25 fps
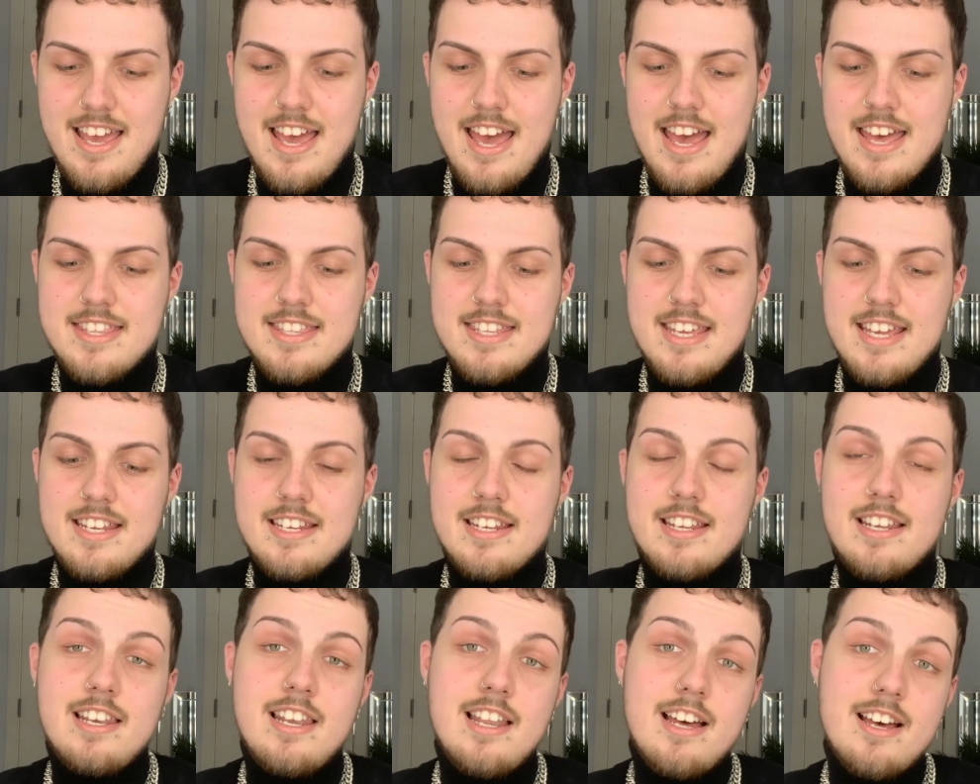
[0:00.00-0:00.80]
And
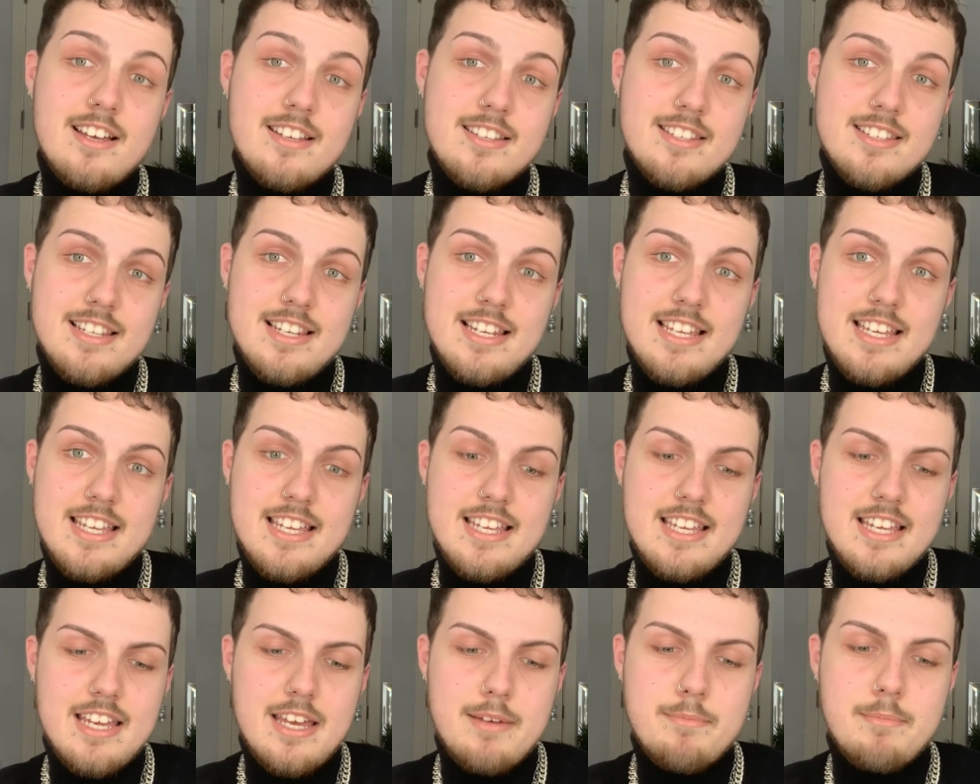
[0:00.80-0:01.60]
then
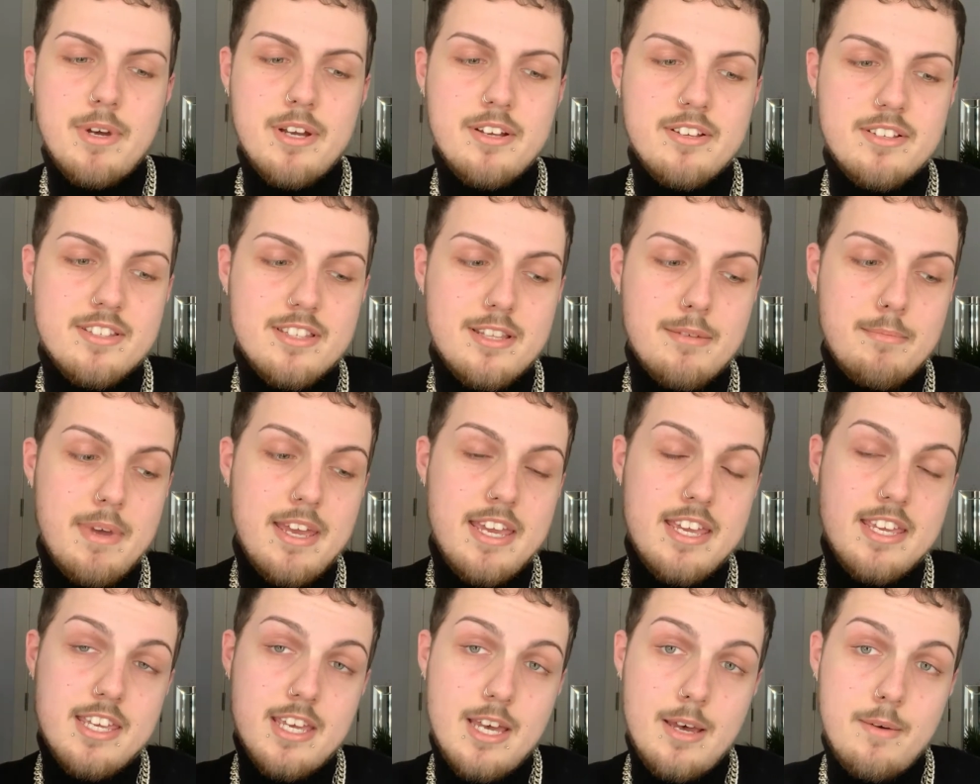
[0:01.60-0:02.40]
lastly, amongst the
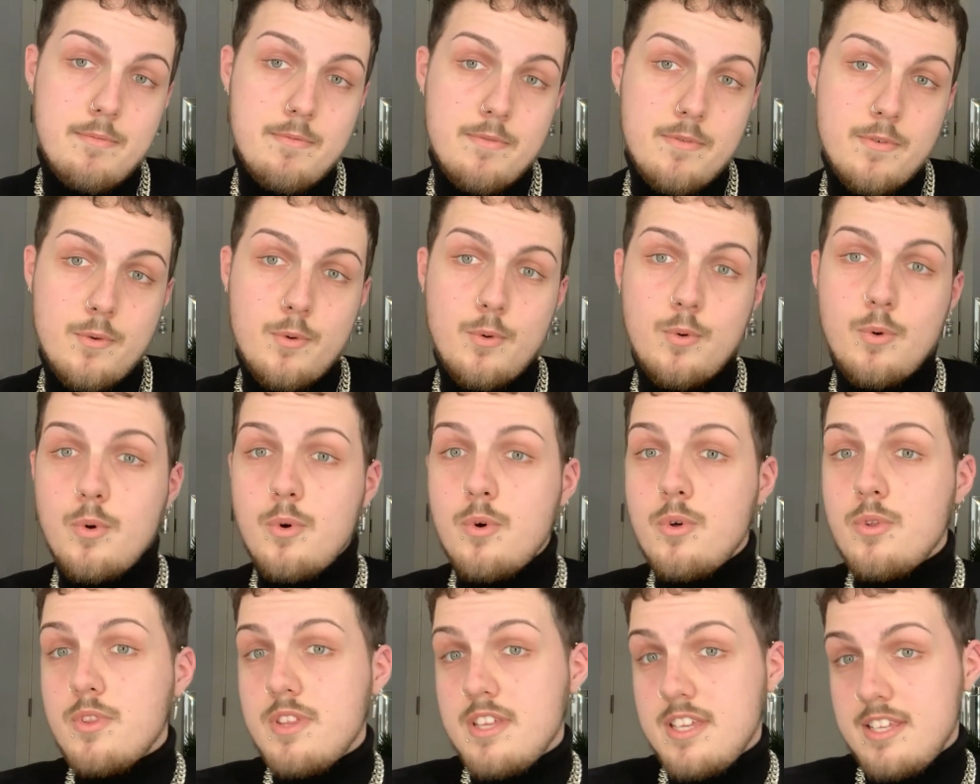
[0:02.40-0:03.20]
makeup
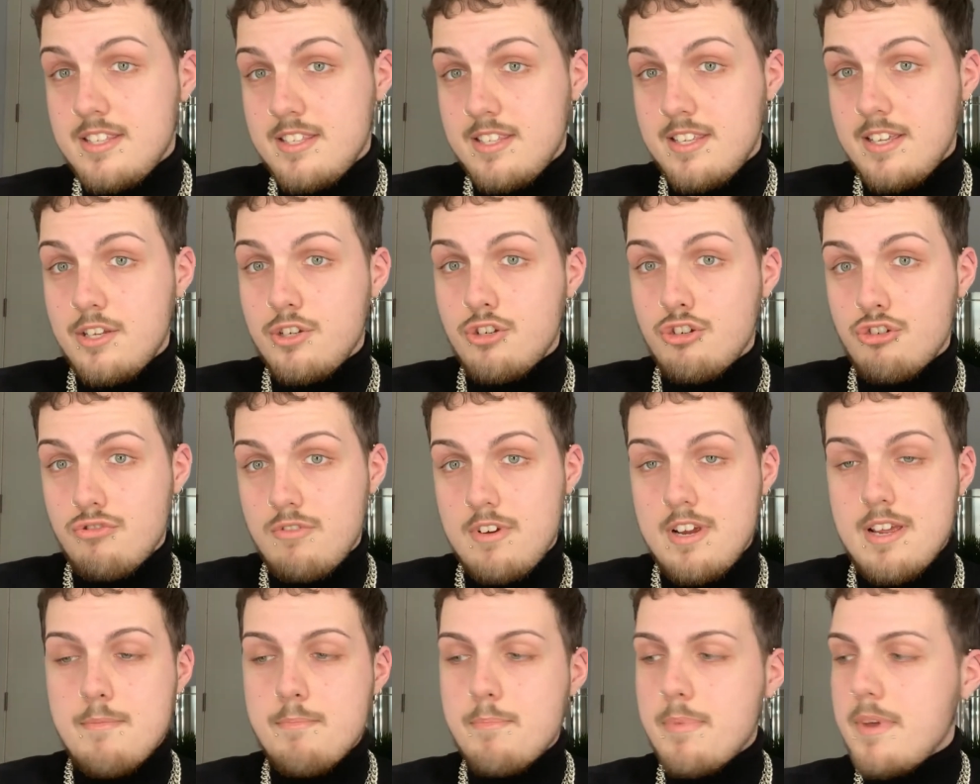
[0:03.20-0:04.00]
for this
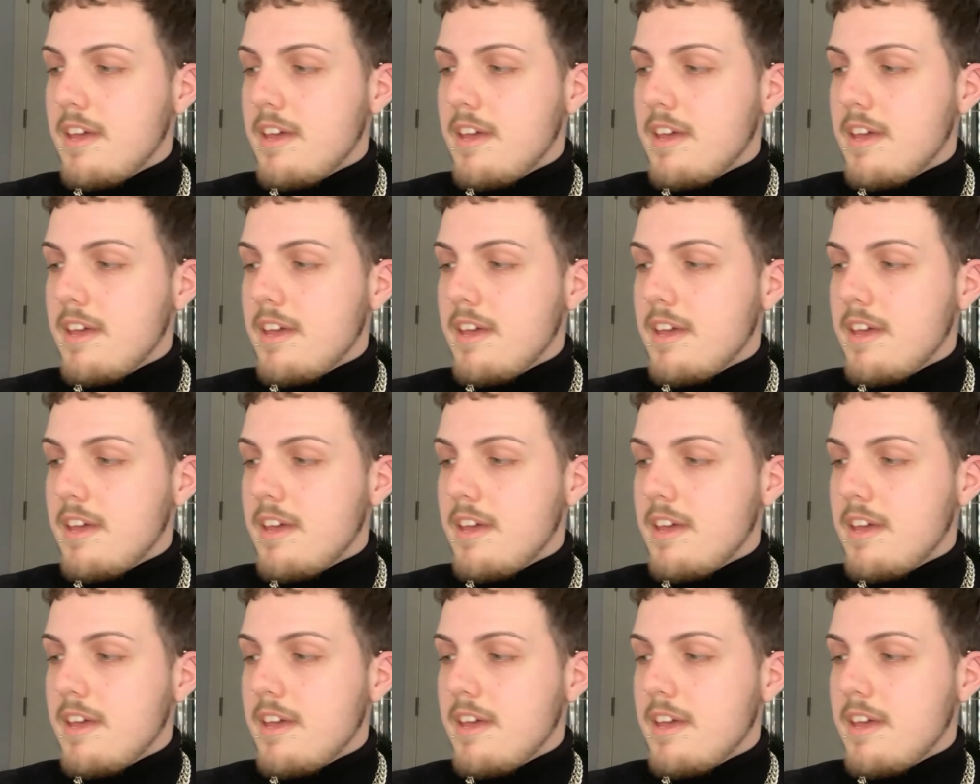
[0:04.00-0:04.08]
trip